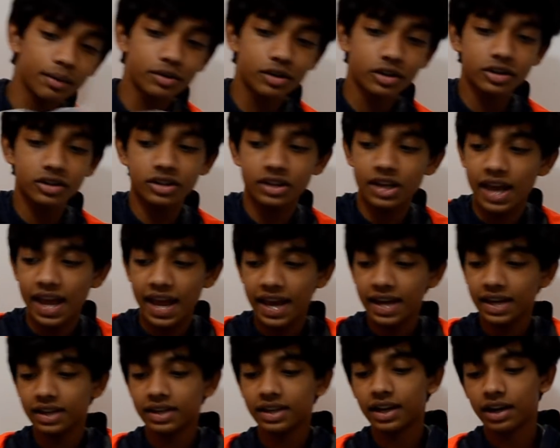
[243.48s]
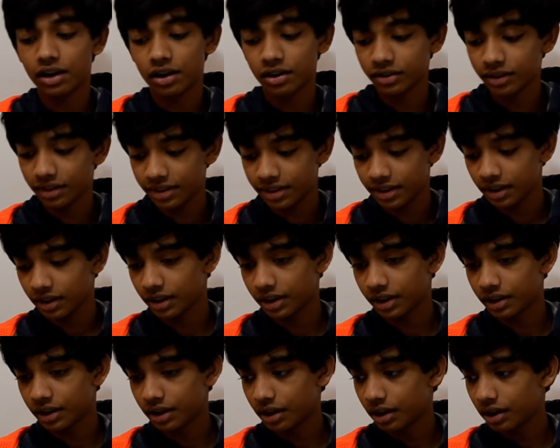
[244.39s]
just hanging there on the
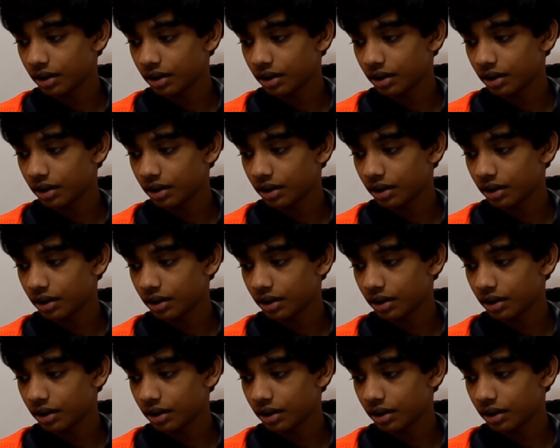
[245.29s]
ceiling.